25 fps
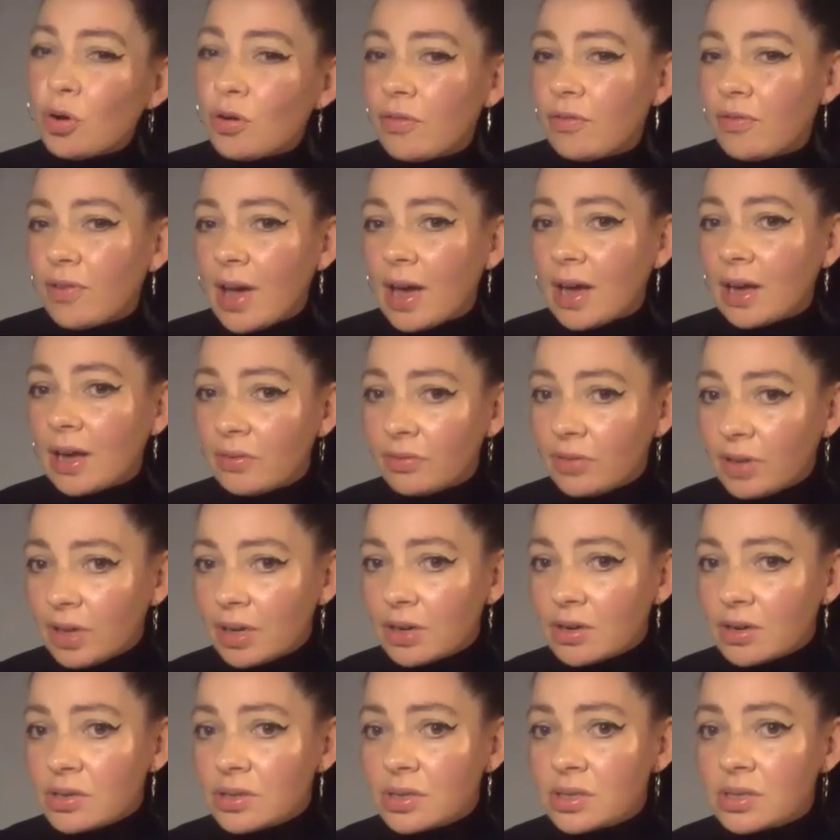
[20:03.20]
or five
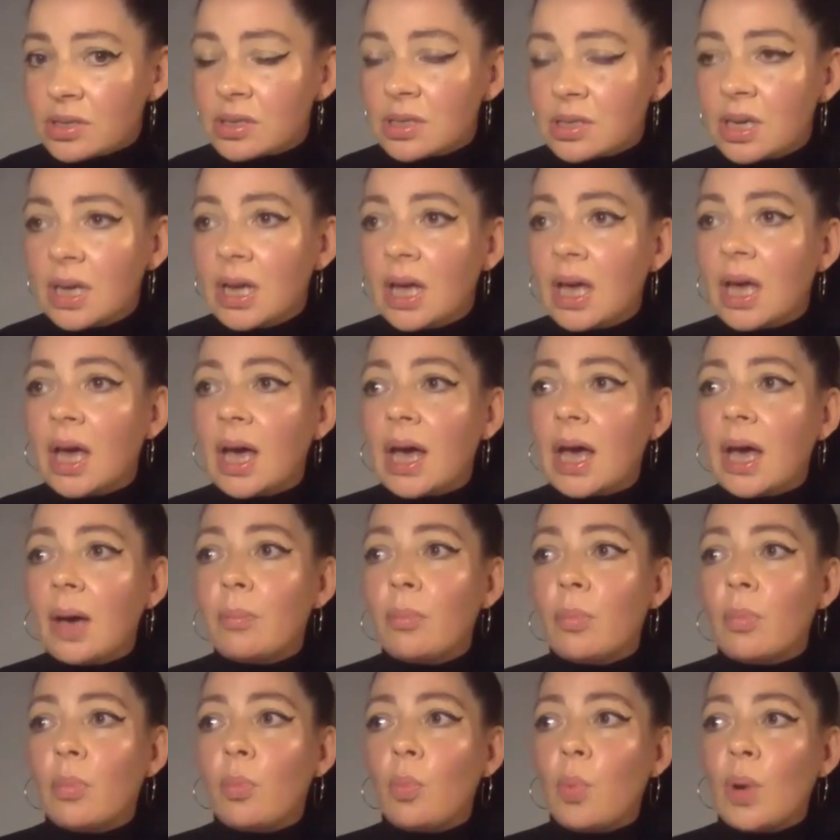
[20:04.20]
years. Mm.
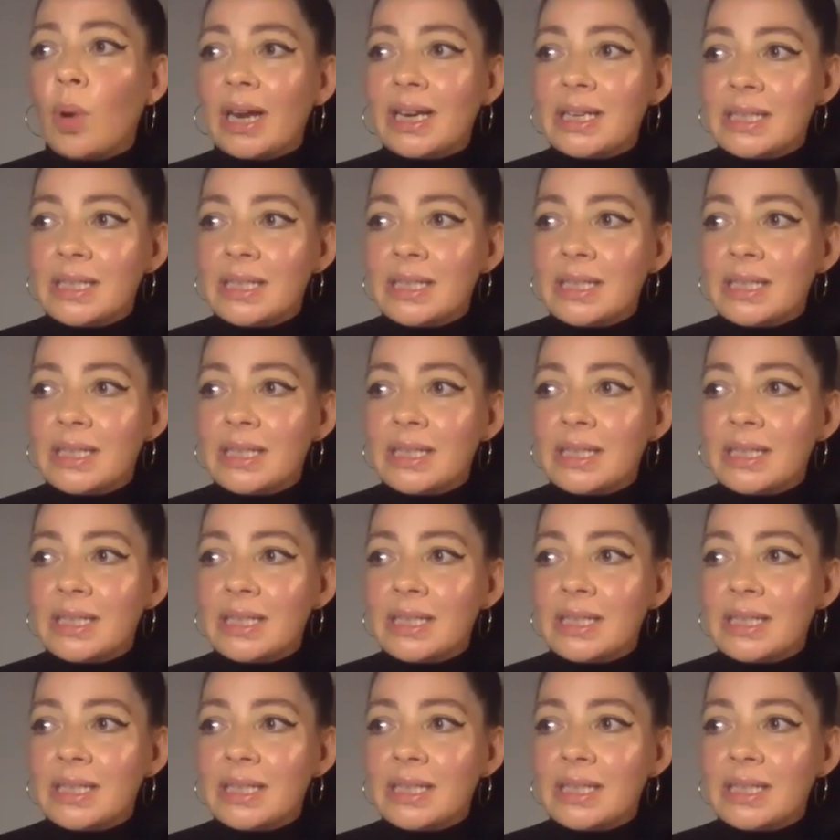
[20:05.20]
Um,